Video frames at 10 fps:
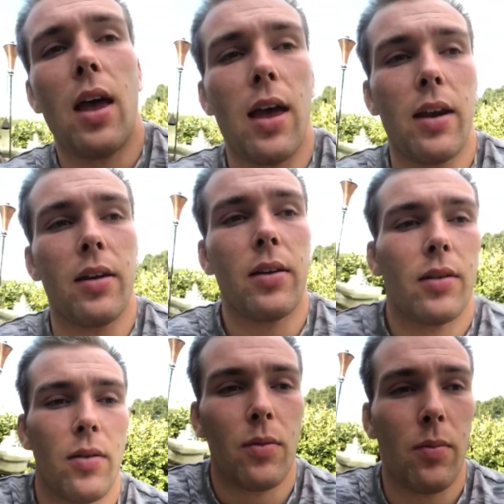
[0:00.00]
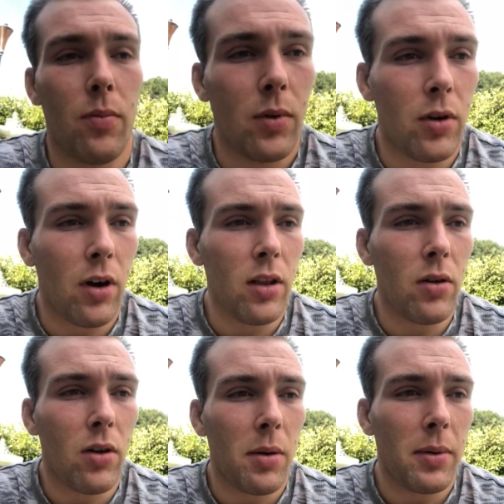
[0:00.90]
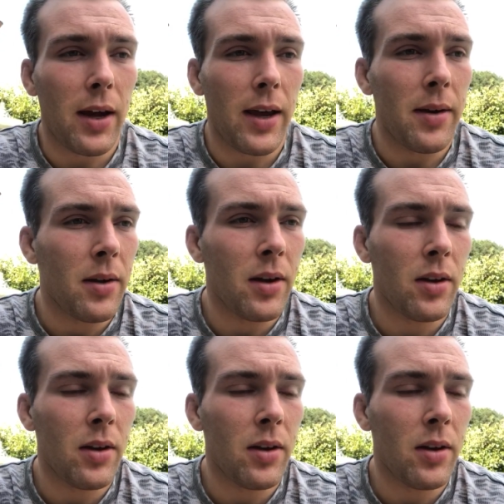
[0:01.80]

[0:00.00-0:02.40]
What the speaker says: And when you're on a low carb diet,